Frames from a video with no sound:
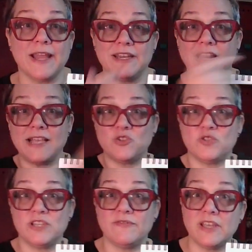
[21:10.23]
get a nice
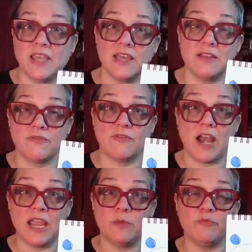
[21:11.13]
certificate
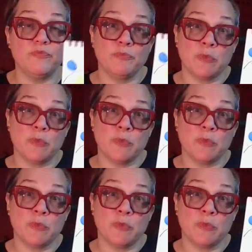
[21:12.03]
frame.